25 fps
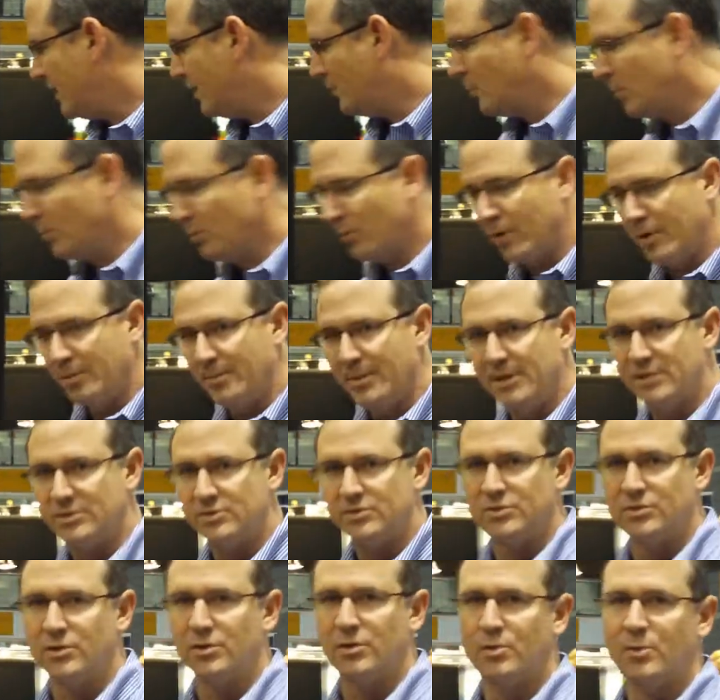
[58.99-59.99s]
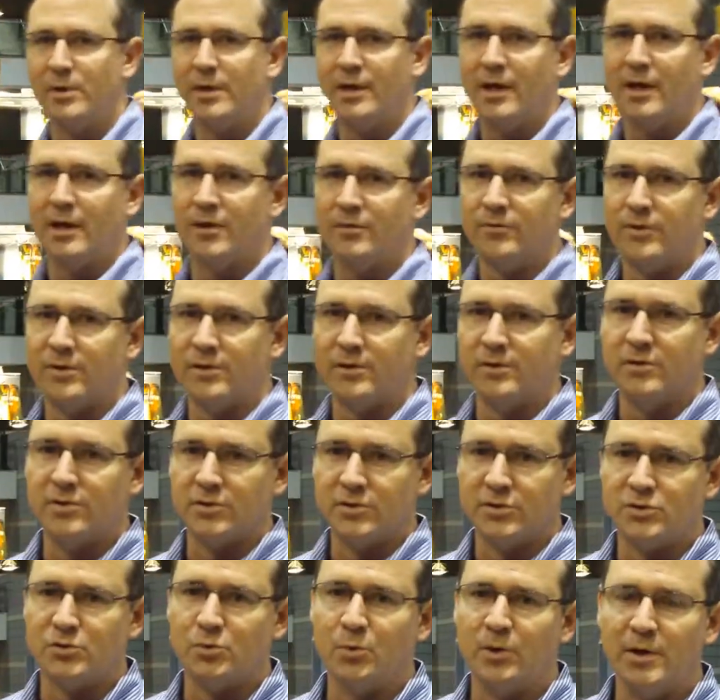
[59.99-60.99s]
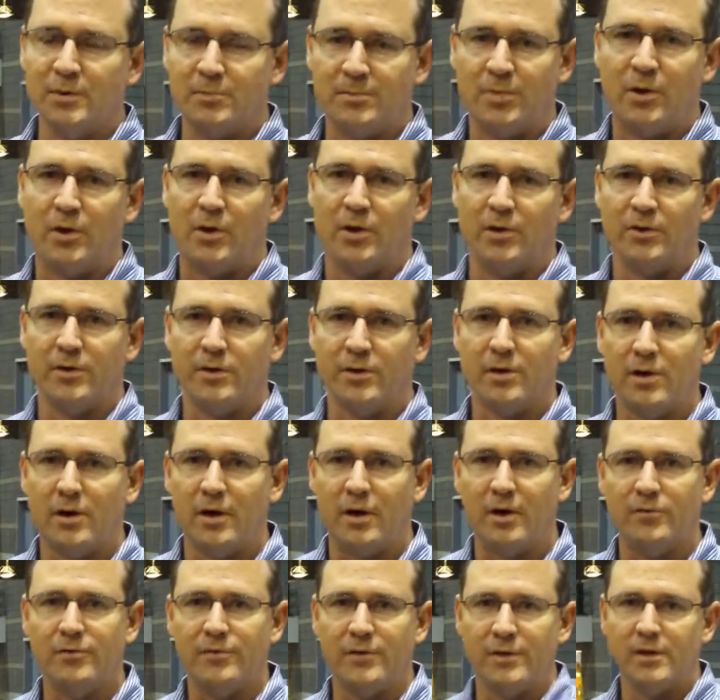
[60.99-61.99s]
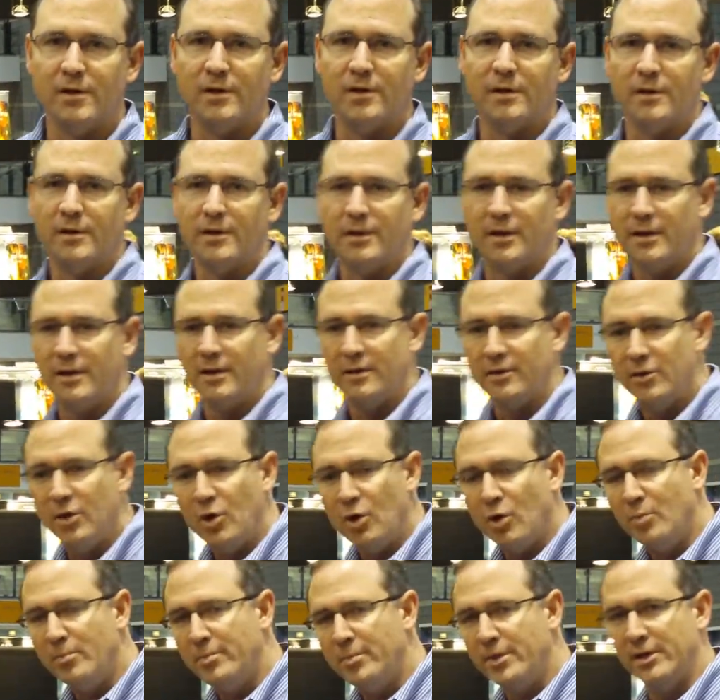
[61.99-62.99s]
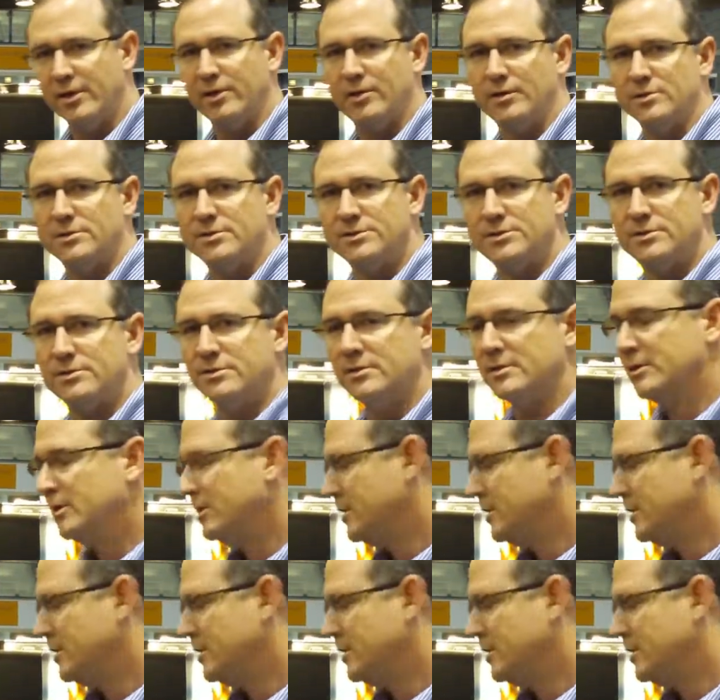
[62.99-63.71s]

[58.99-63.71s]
Um, we want to make sure we have the, the sweet part of the coffee and, and no bitters